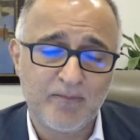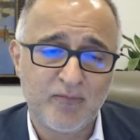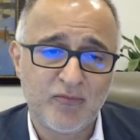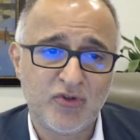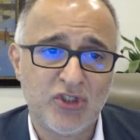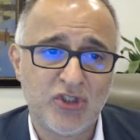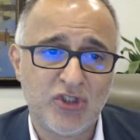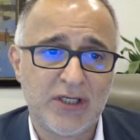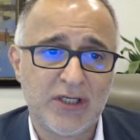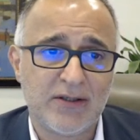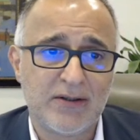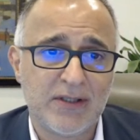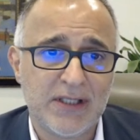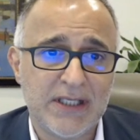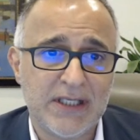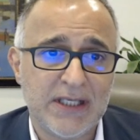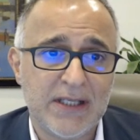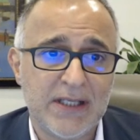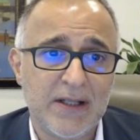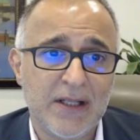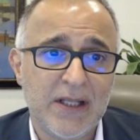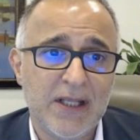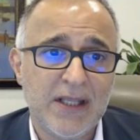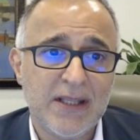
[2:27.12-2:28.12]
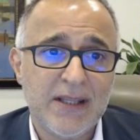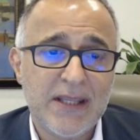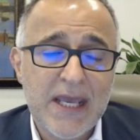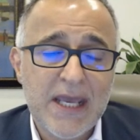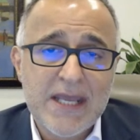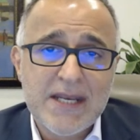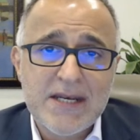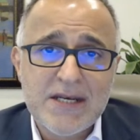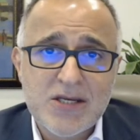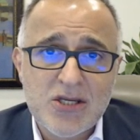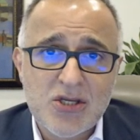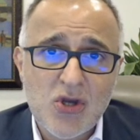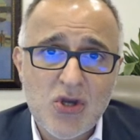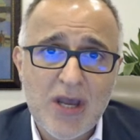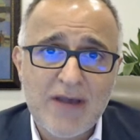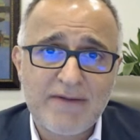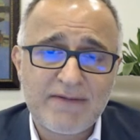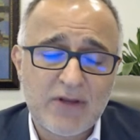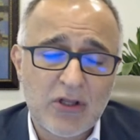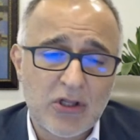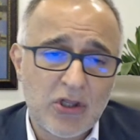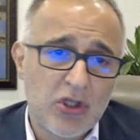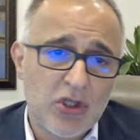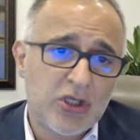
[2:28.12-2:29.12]
generally. Then you
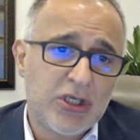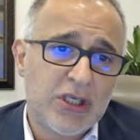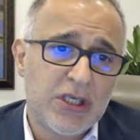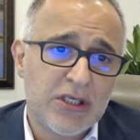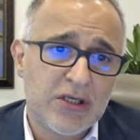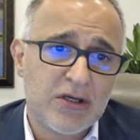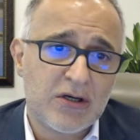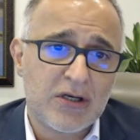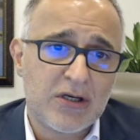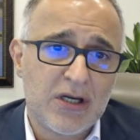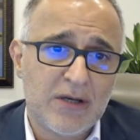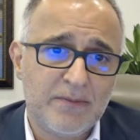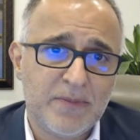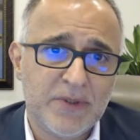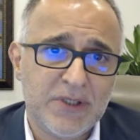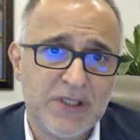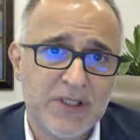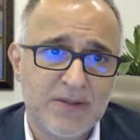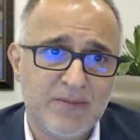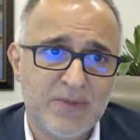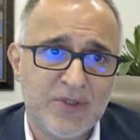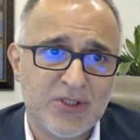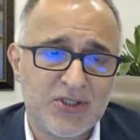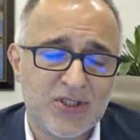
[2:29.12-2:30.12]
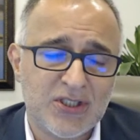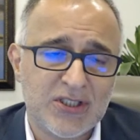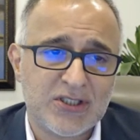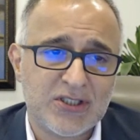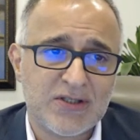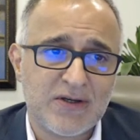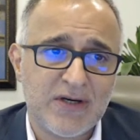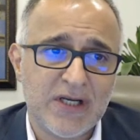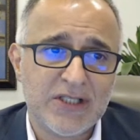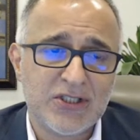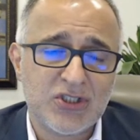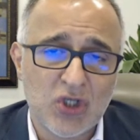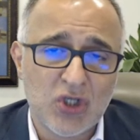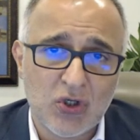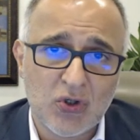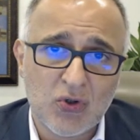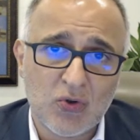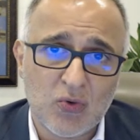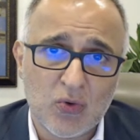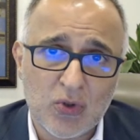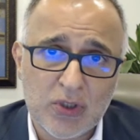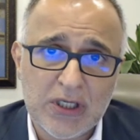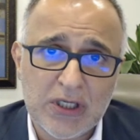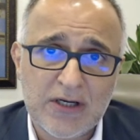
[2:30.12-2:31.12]
have to look at your company business, right?
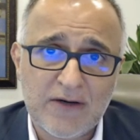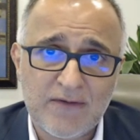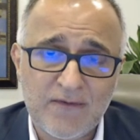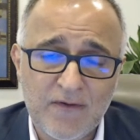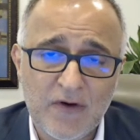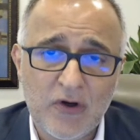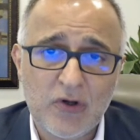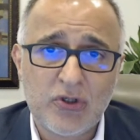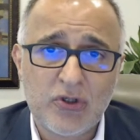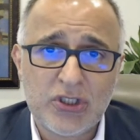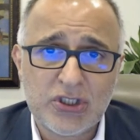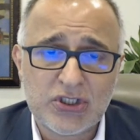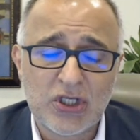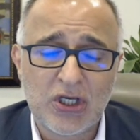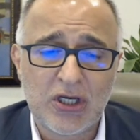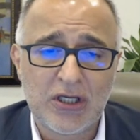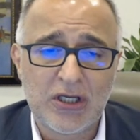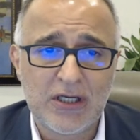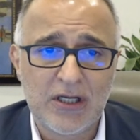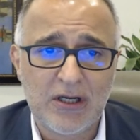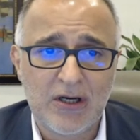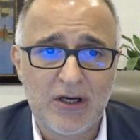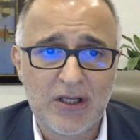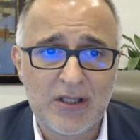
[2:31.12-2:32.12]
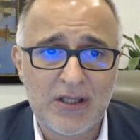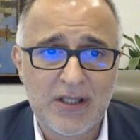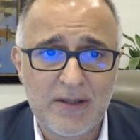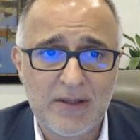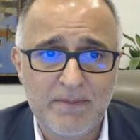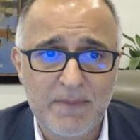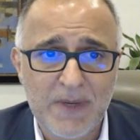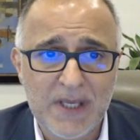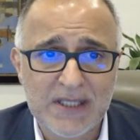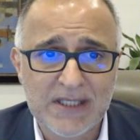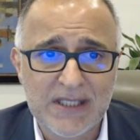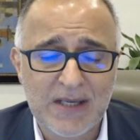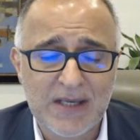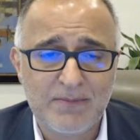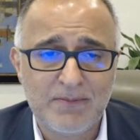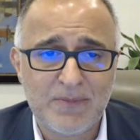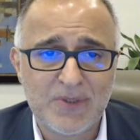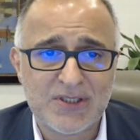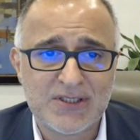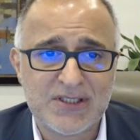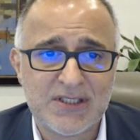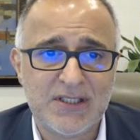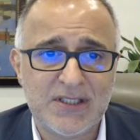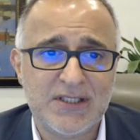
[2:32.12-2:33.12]
So we're going to focus on the petchem
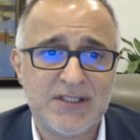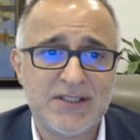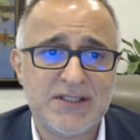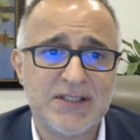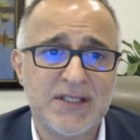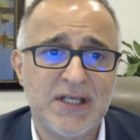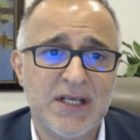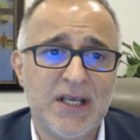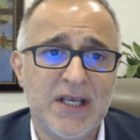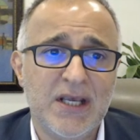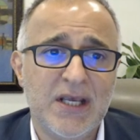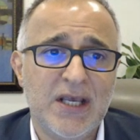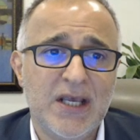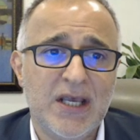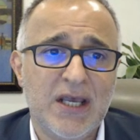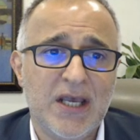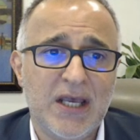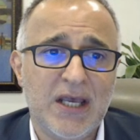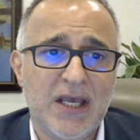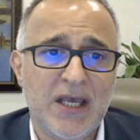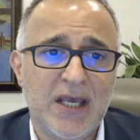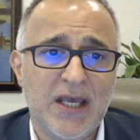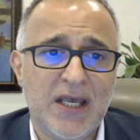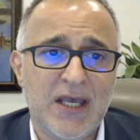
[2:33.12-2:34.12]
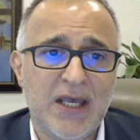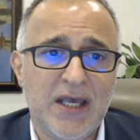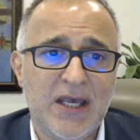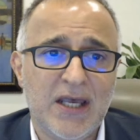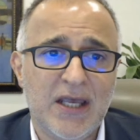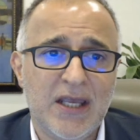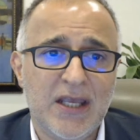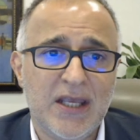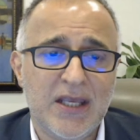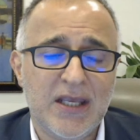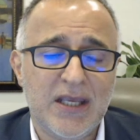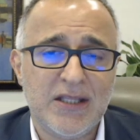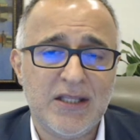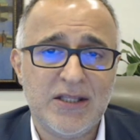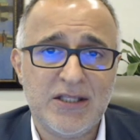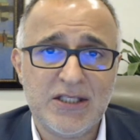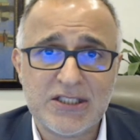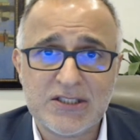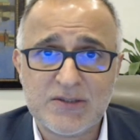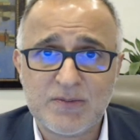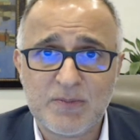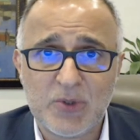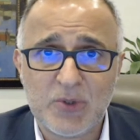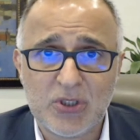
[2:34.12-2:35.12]
business in
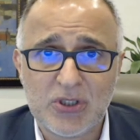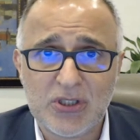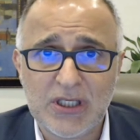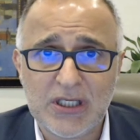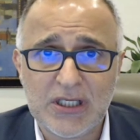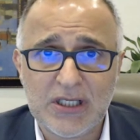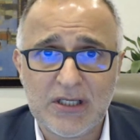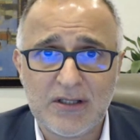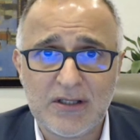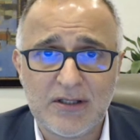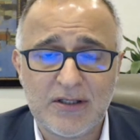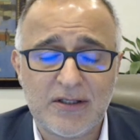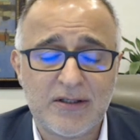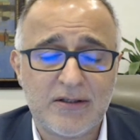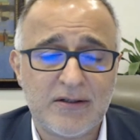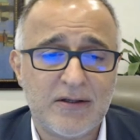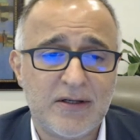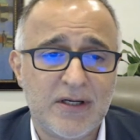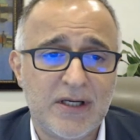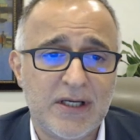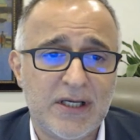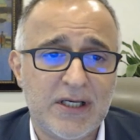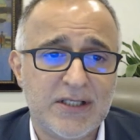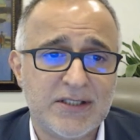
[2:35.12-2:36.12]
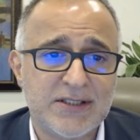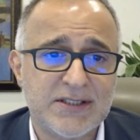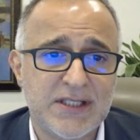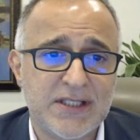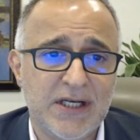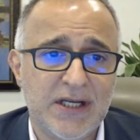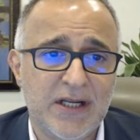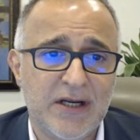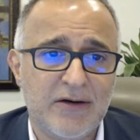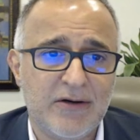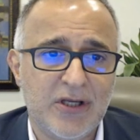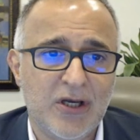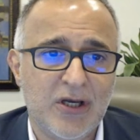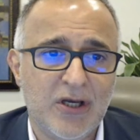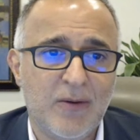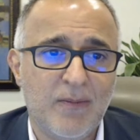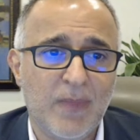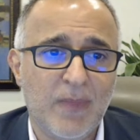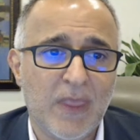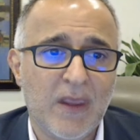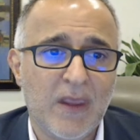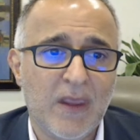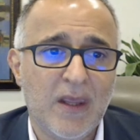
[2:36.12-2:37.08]
this particular scenario.